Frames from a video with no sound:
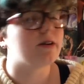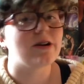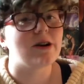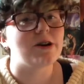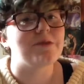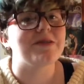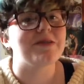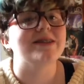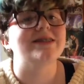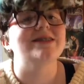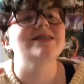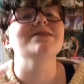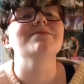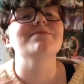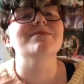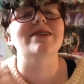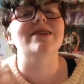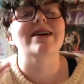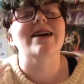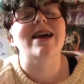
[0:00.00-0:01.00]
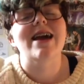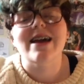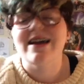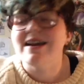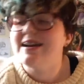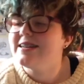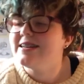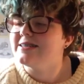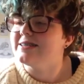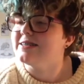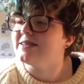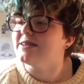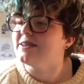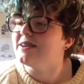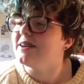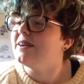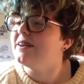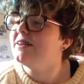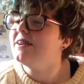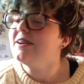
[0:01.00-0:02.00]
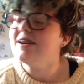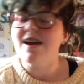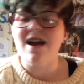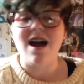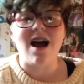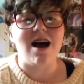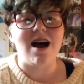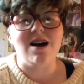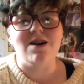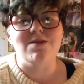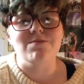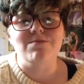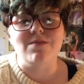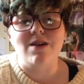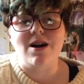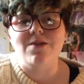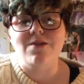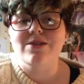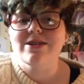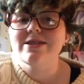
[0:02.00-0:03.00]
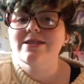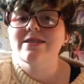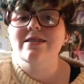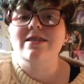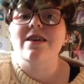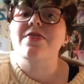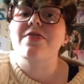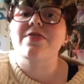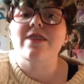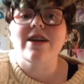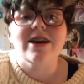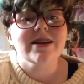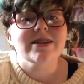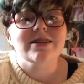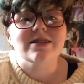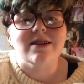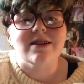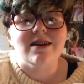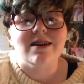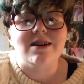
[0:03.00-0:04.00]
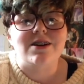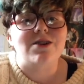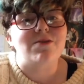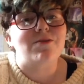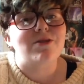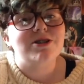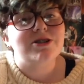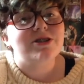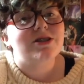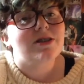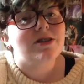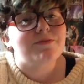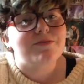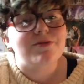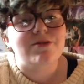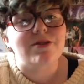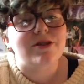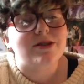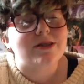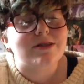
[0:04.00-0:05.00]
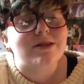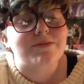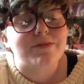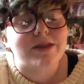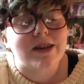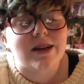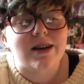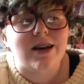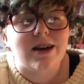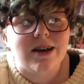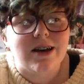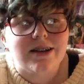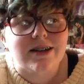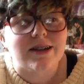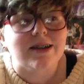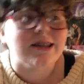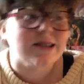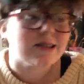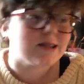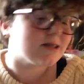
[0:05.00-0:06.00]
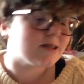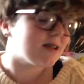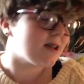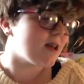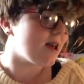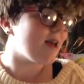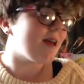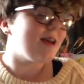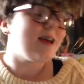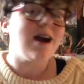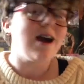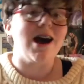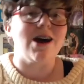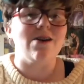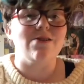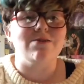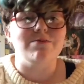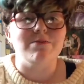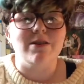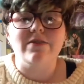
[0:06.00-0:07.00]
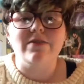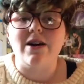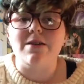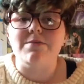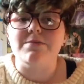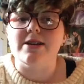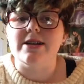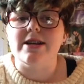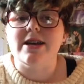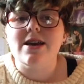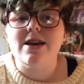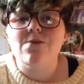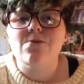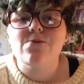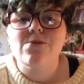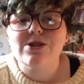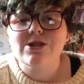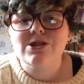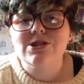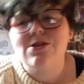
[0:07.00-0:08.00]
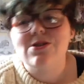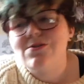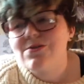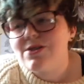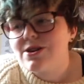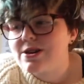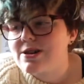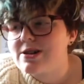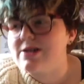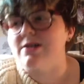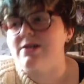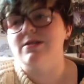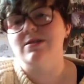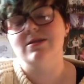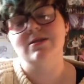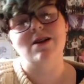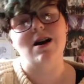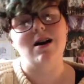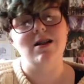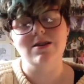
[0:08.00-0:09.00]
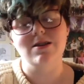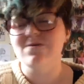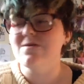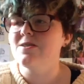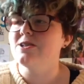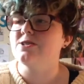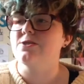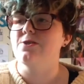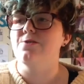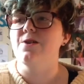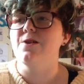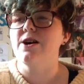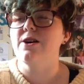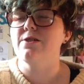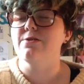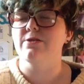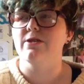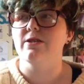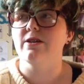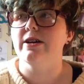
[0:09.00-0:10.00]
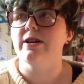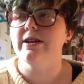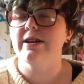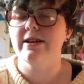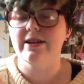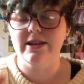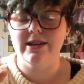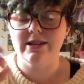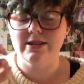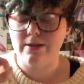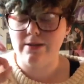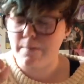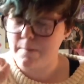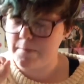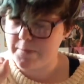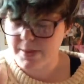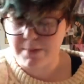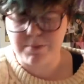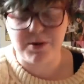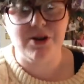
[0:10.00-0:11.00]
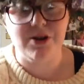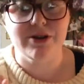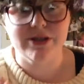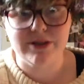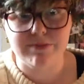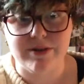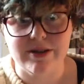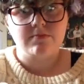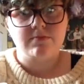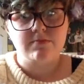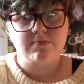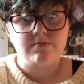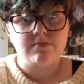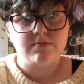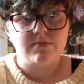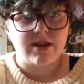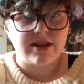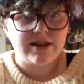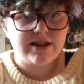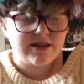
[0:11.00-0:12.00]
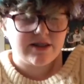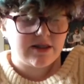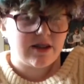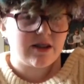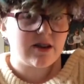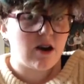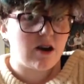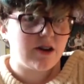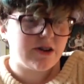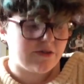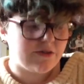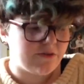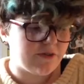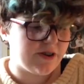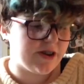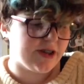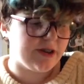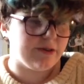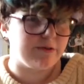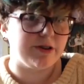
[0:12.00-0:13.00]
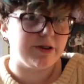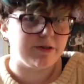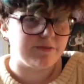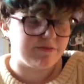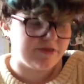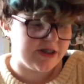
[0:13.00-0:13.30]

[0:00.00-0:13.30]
ago, but it seems like ages ago. I went to the theatre and I watched The Importance of Being Earnest with my family. It was so good. I love Oscar Wilde, like he's my husband. And it's like kind of funny when I'm